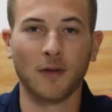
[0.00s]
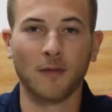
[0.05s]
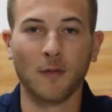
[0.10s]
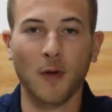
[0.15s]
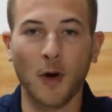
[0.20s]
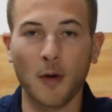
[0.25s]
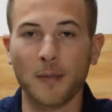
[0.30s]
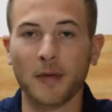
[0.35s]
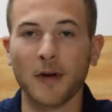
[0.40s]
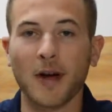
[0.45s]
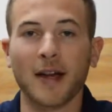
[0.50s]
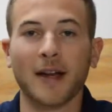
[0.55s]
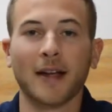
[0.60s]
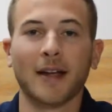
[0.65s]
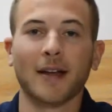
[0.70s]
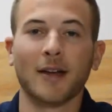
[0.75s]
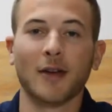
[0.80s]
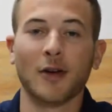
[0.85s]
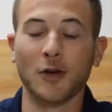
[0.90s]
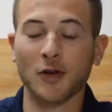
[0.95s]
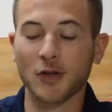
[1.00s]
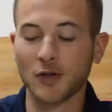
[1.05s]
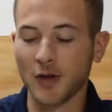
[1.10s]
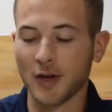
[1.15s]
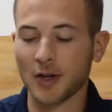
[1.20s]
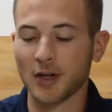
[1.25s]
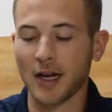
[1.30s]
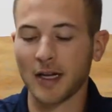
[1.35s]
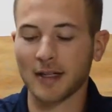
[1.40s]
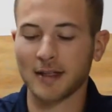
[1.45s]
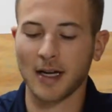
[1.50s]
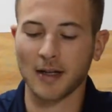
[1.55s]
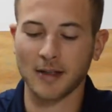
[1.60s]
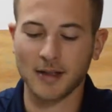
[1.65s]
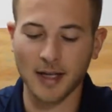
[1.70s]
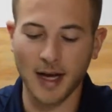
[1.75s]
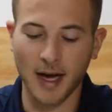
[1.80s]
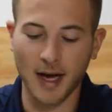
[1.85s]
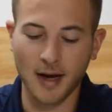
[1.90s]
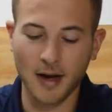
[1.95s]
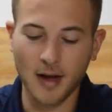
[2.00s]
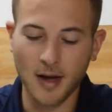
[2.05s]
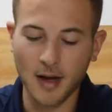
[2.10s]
rope lighting or your string lights outside.